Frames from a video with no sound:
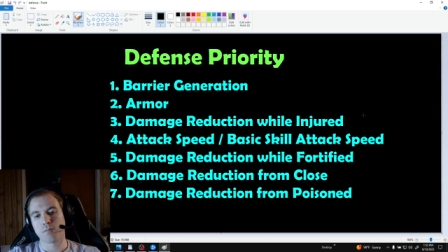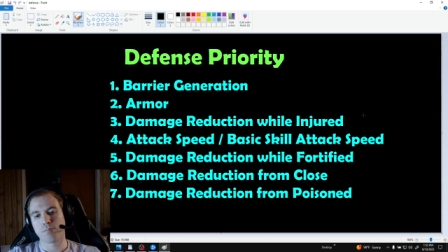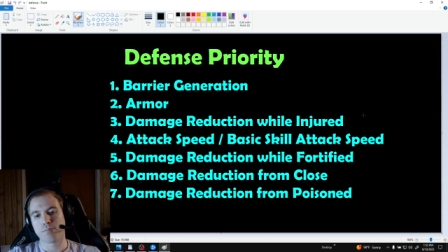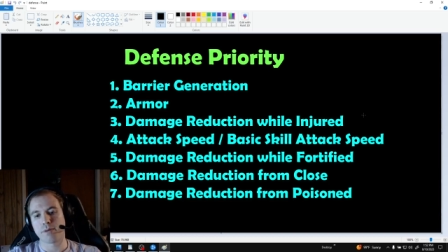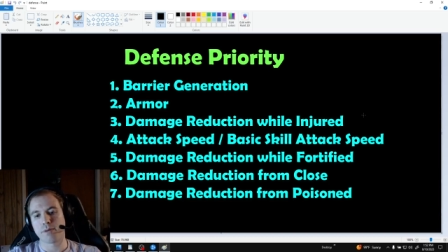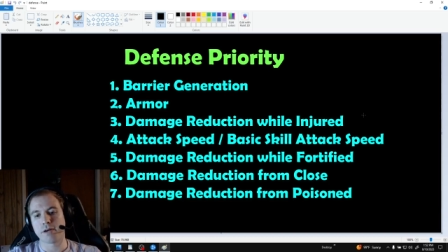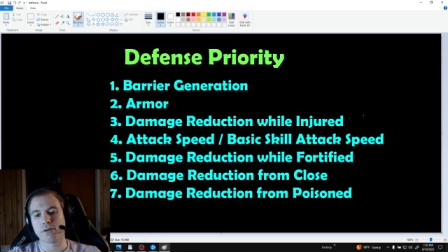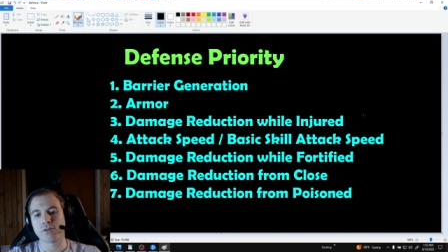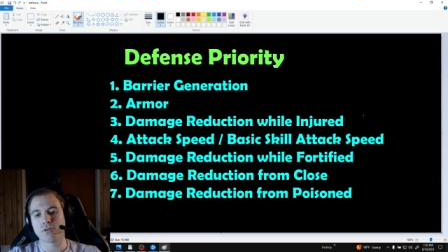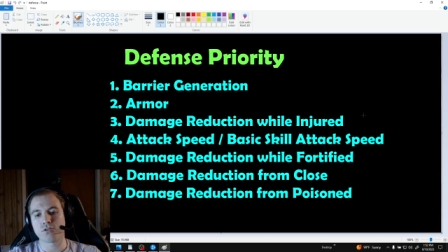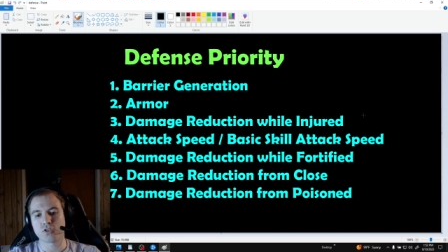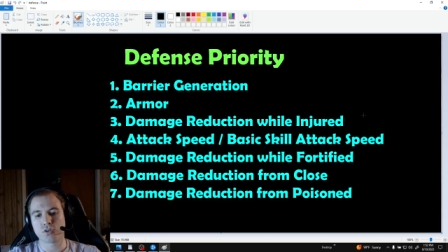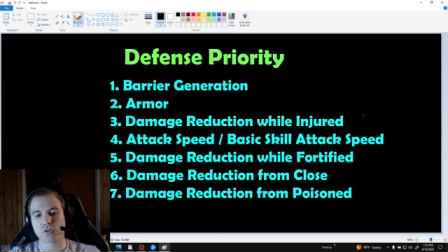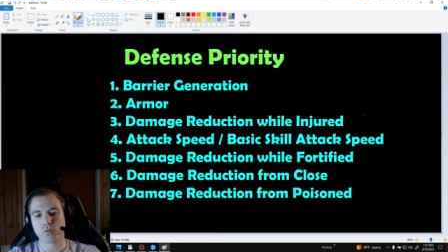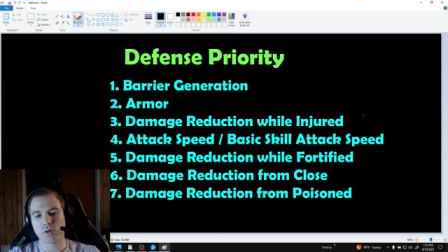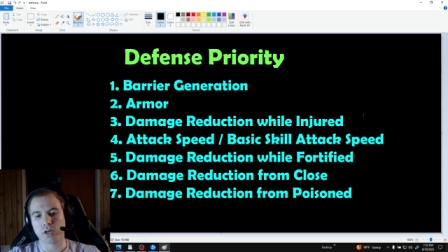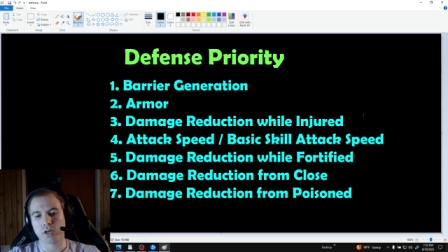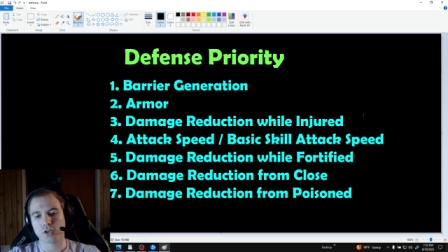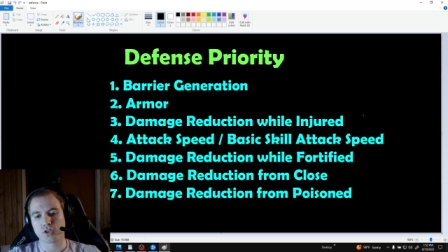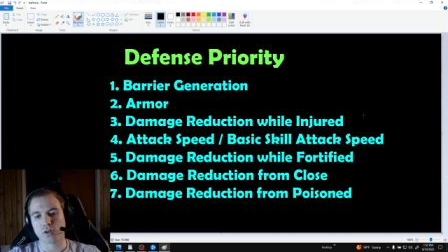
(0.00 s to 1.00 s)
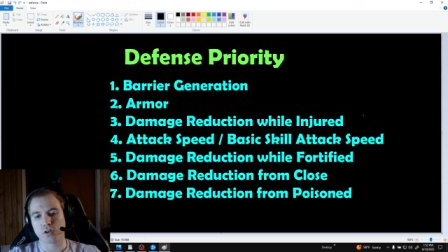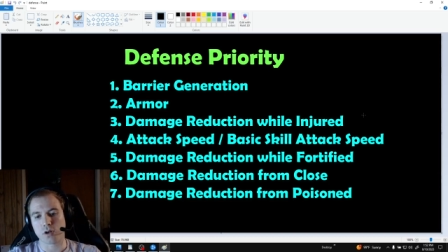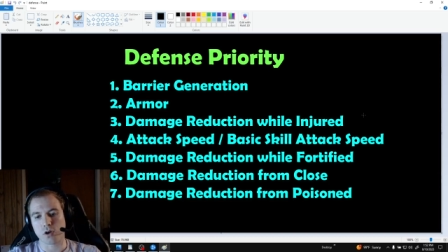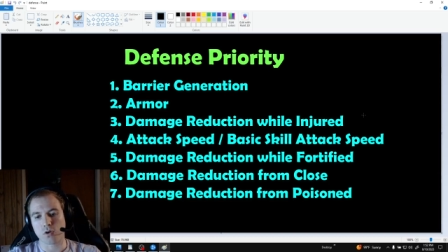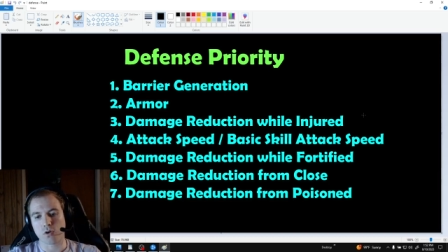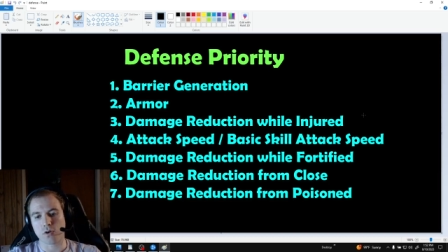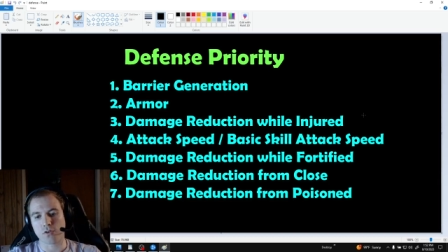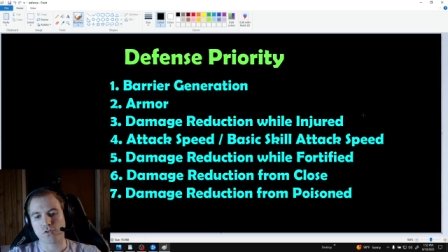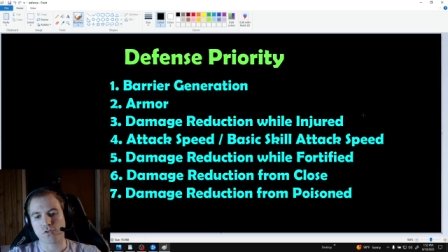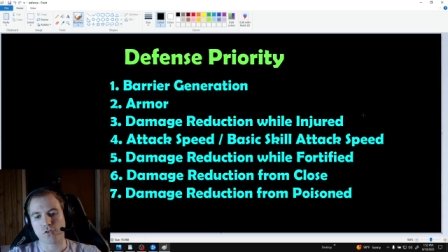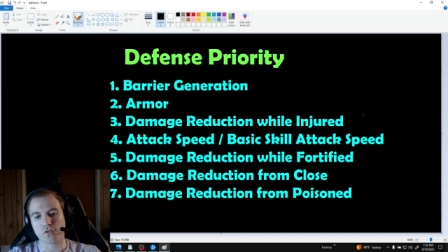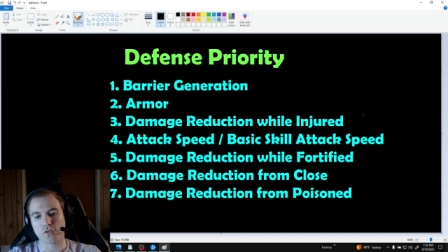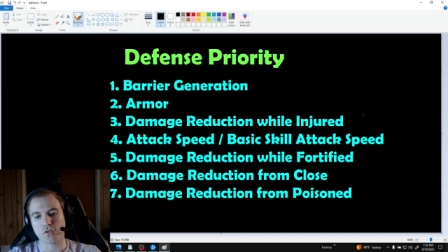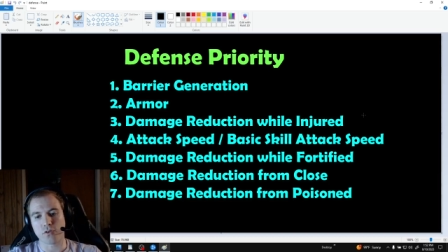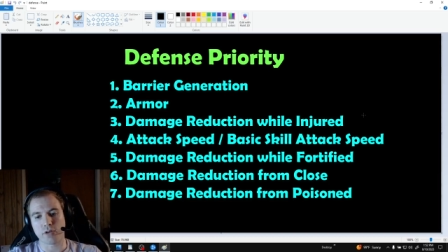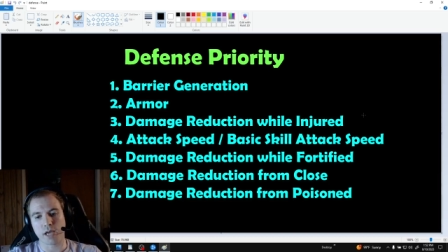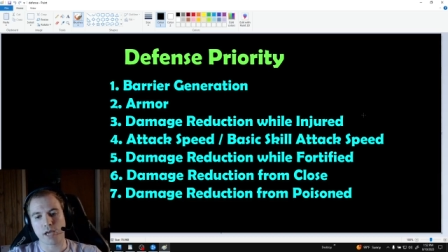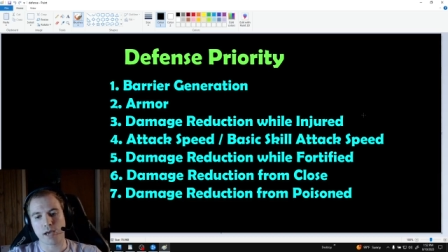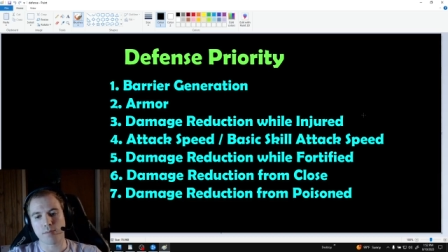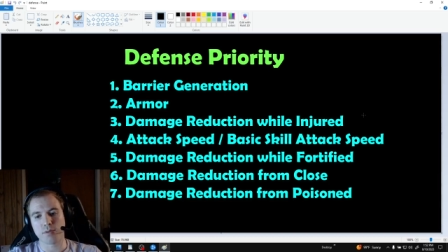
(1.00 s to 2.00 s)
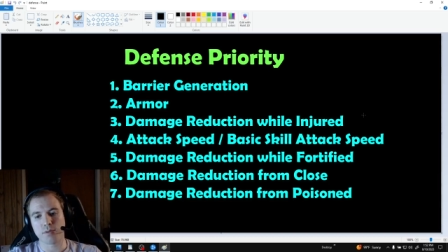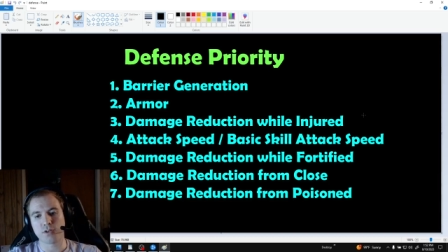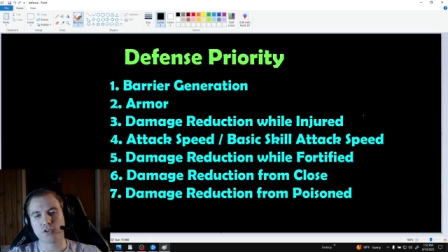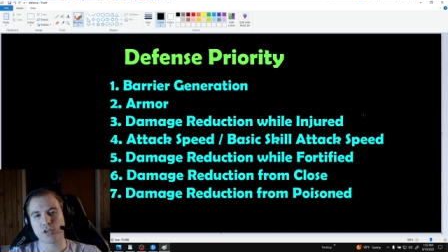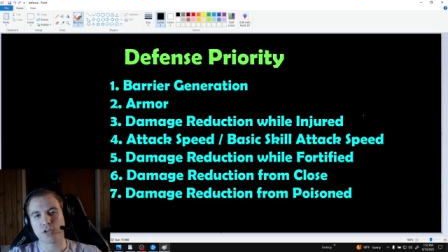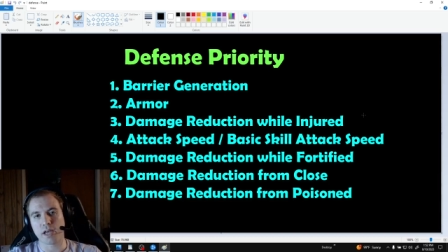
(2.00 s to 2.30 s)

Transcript: Barrier Generation increases your damage